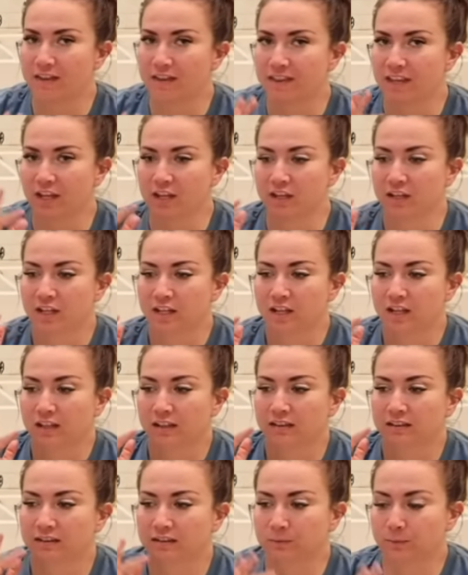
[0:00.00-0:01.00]
And then
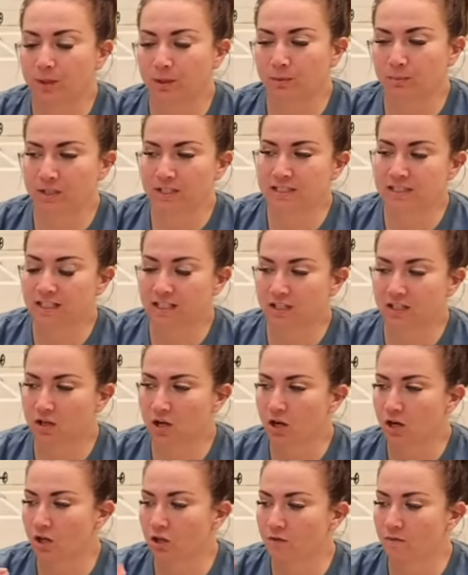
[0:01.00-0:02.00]
when we did
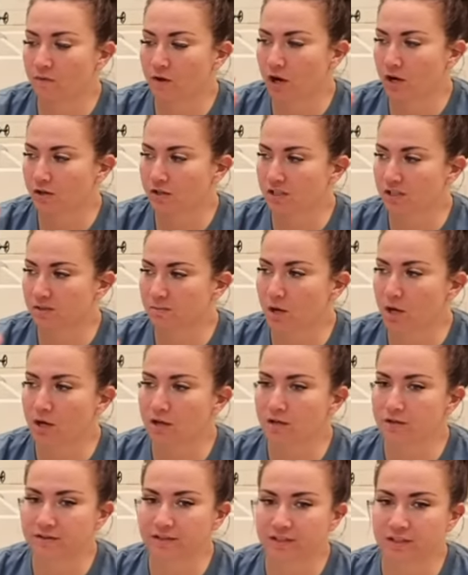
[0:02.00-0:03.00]
all of our
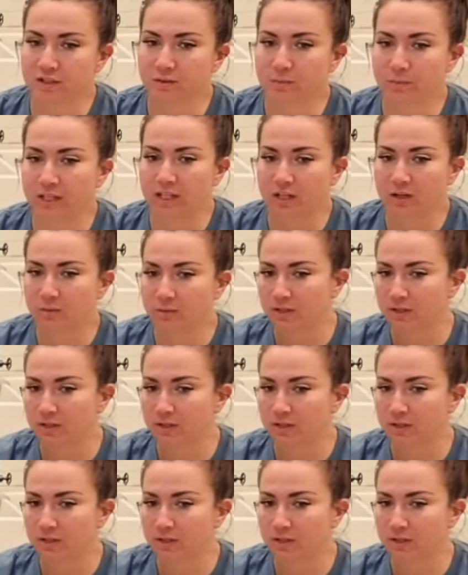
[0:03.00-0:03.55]
smalls this week,